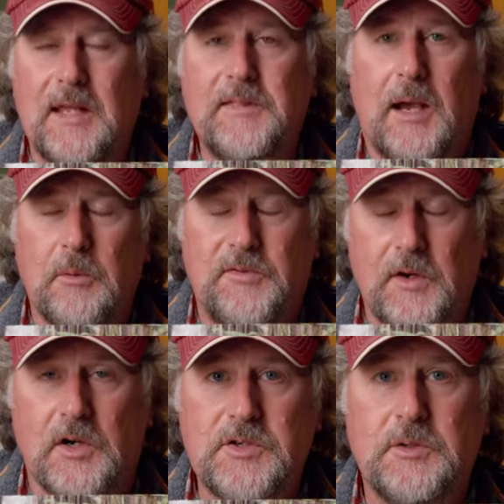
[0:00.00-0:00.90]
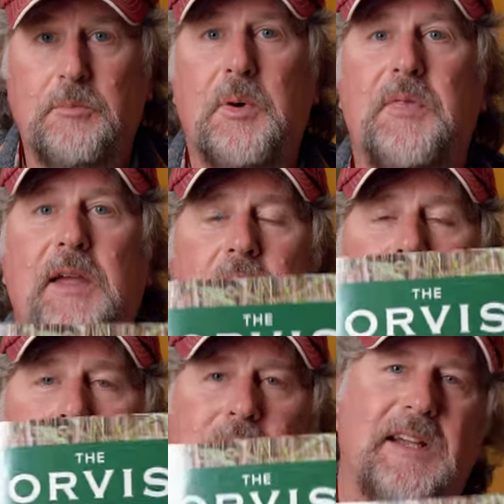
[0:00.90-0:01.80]
Get that one first, but then
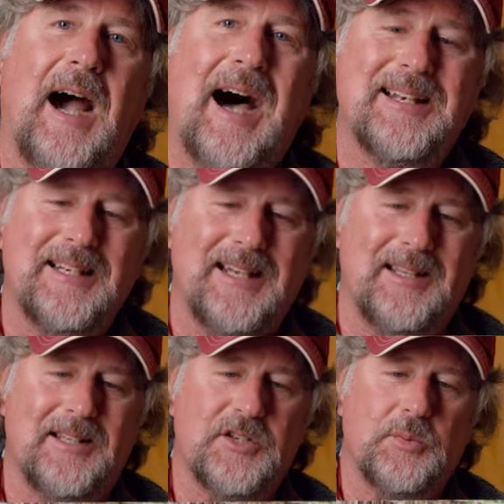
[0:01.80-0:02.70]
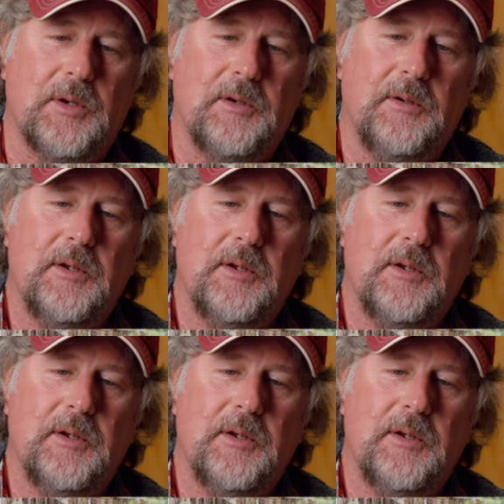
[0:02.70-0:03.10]
you've got to get this one.